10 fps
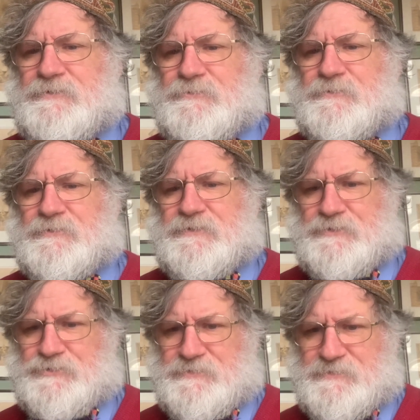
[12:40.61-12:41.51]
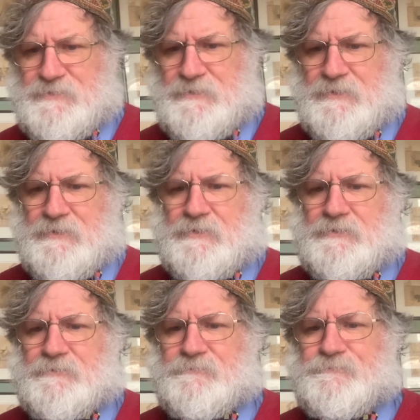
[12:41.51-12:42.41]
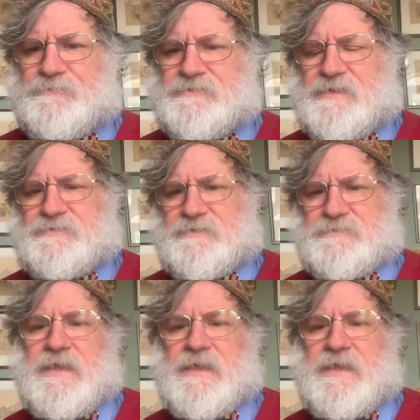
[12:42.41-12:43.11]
Duke and Duchess of Sussex.